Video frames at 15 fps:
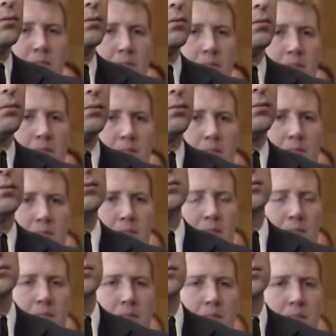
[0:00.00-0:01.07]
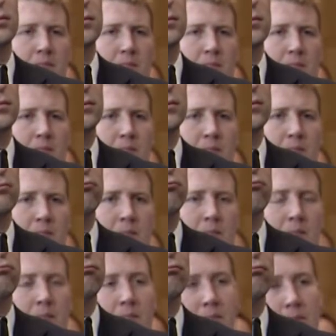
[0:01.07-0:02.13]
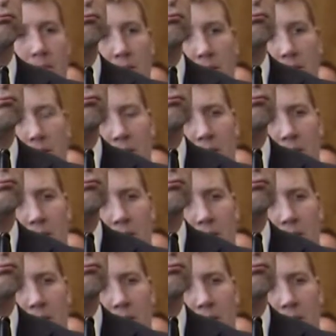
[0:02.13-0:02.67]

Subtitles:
(not speaking)